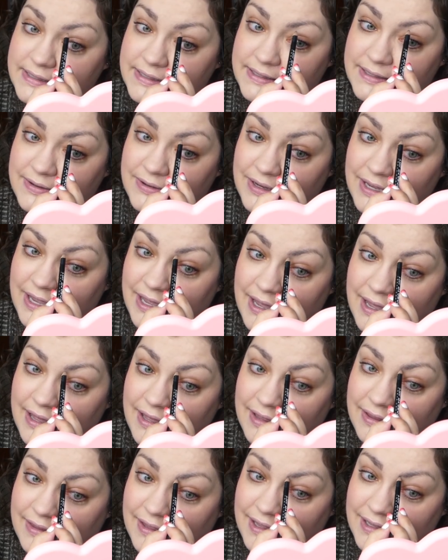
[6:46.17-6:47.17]
So
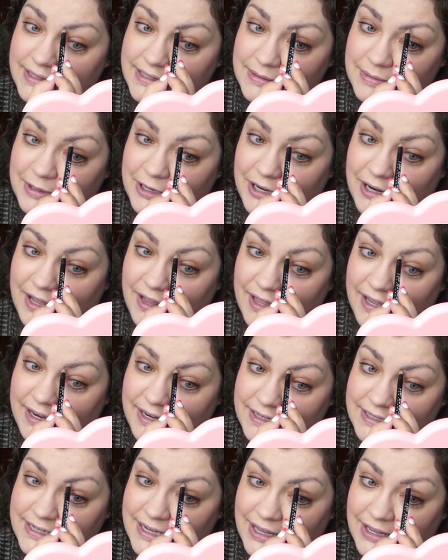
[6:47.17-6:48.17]
yeah, that's about all I
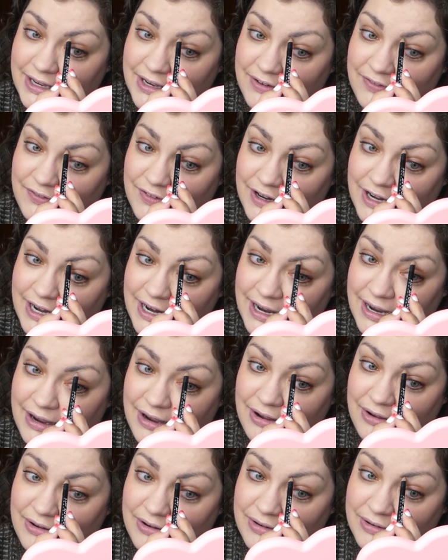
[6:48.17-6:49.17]
can tell you for
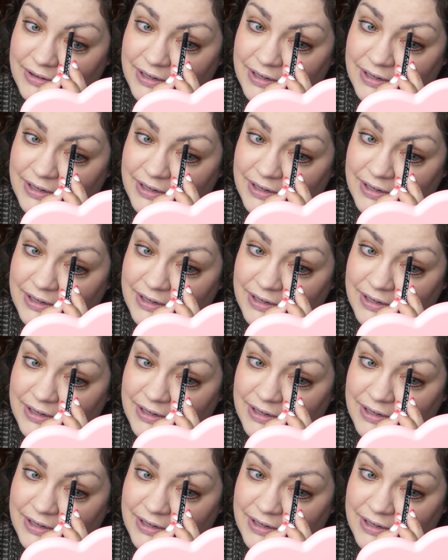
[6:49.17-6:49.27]
now.